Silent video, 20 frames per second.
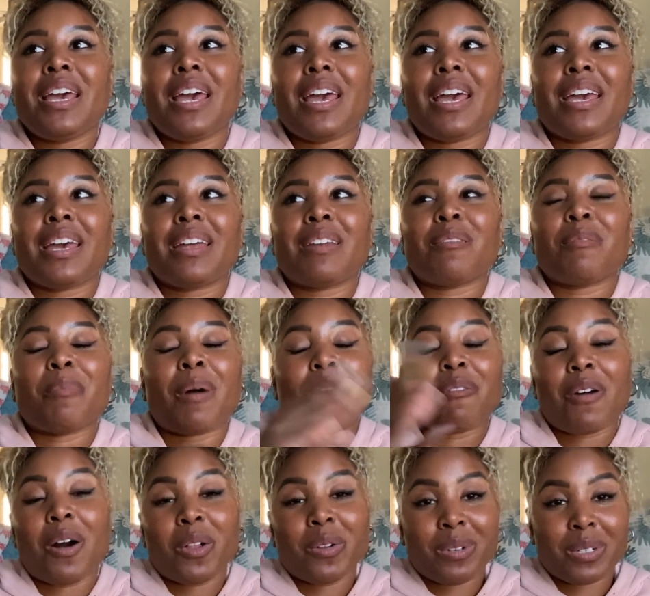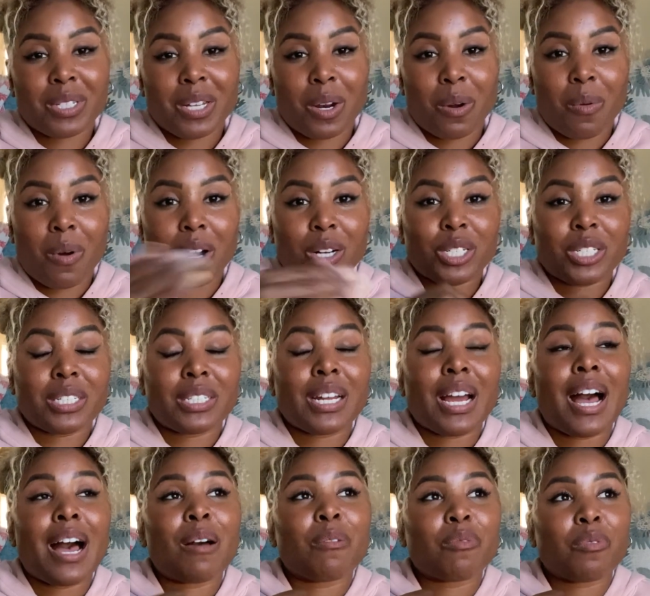and my followers that are watching,
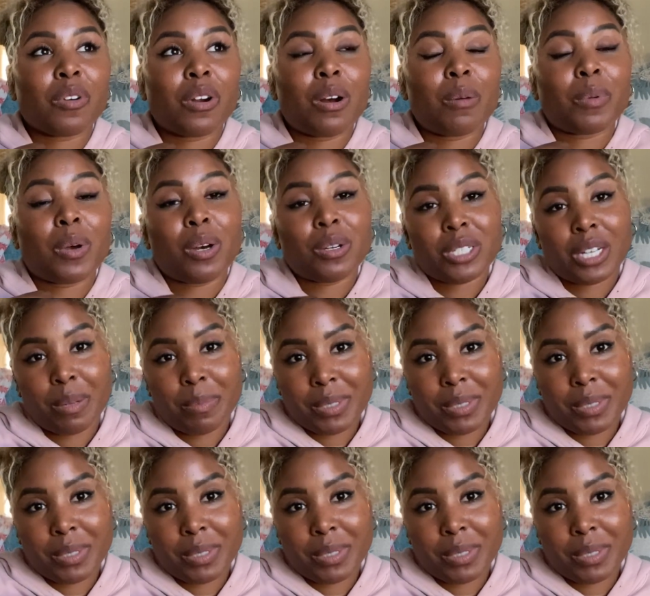I'm from Gautier,